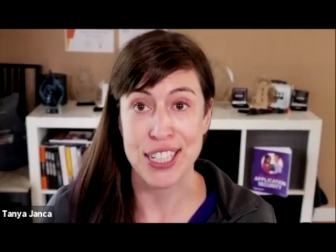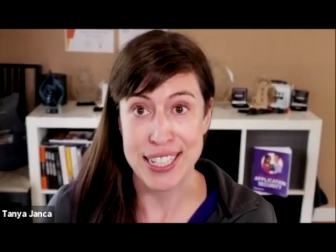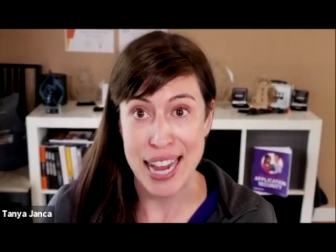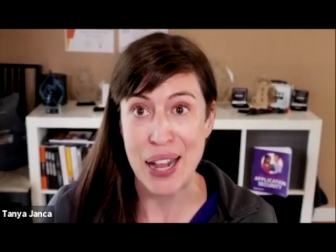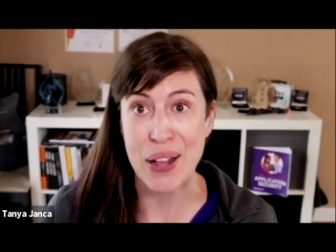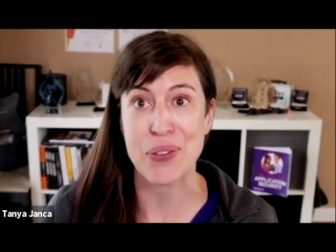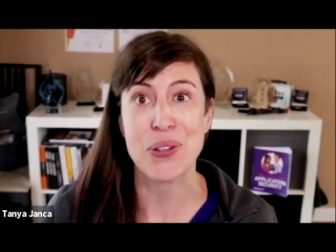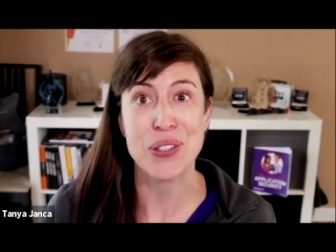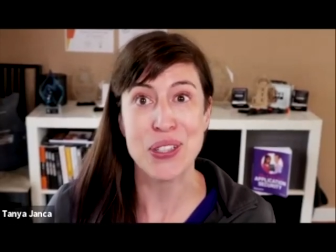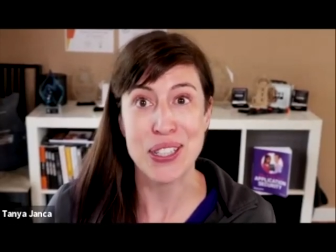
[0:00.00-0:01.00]
now,
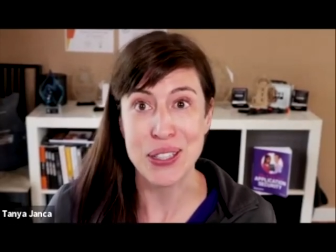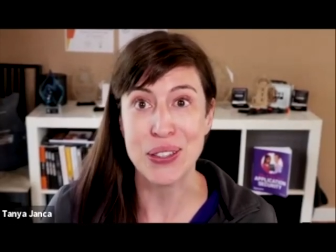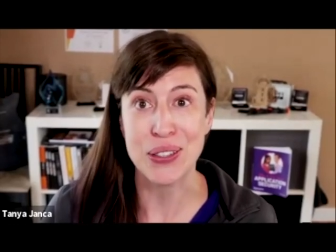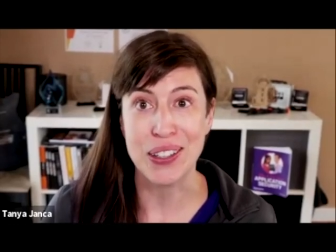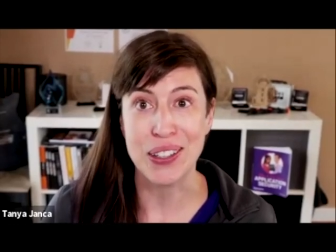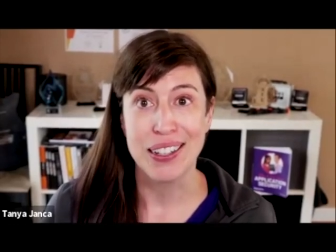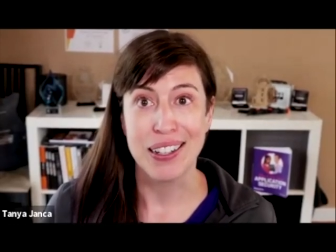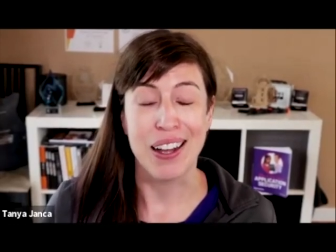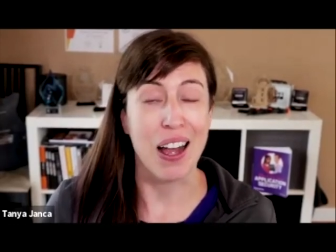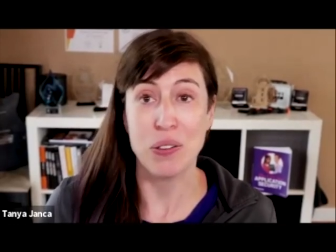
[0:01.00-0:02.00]
there's still
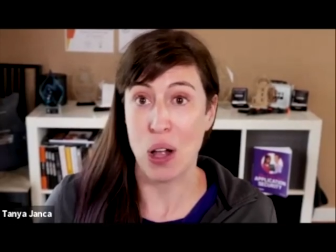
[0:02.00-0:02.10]
a,